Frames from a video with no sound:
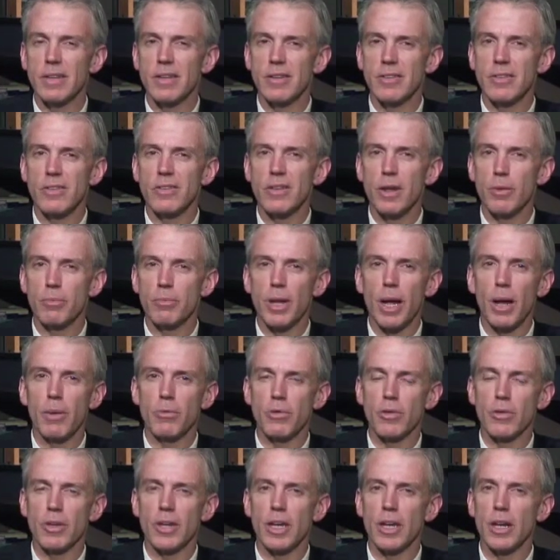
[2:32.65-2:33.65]

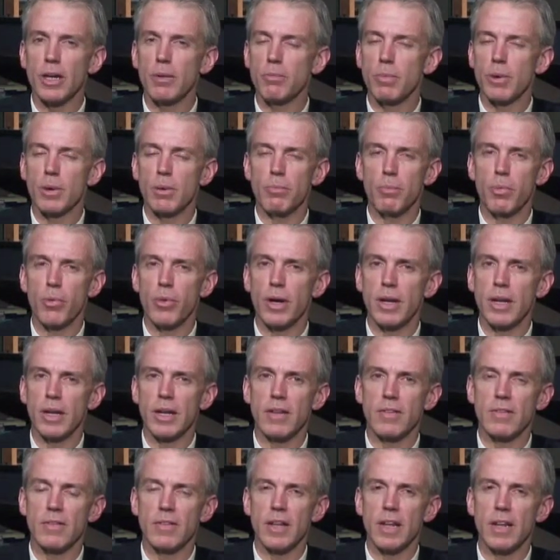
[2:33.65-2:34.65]
sometimes I'll get them, but
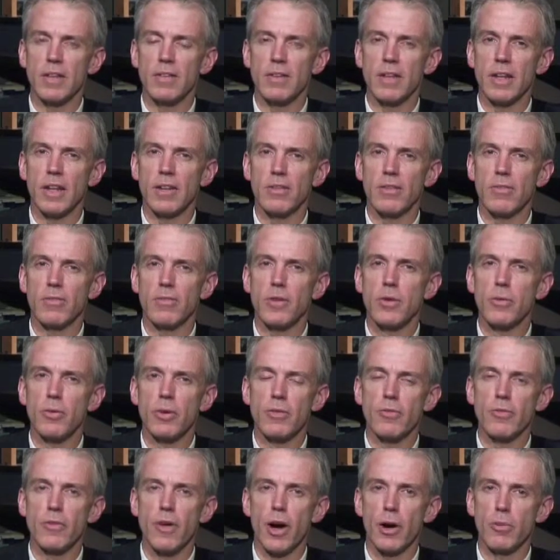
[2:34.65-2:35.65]
boy, it's few
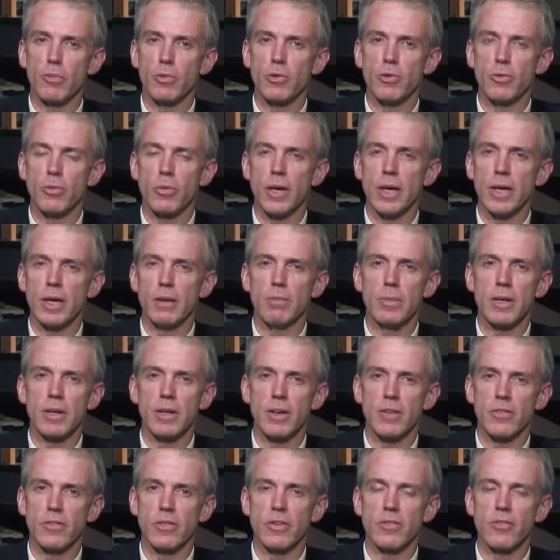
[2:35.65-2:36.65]
and far between
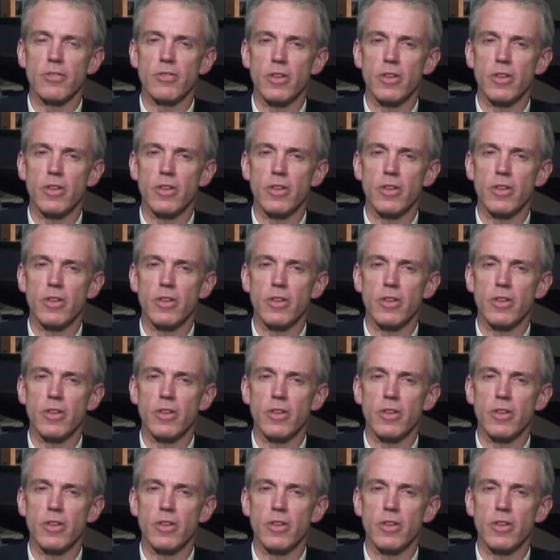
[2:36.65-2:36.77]
because it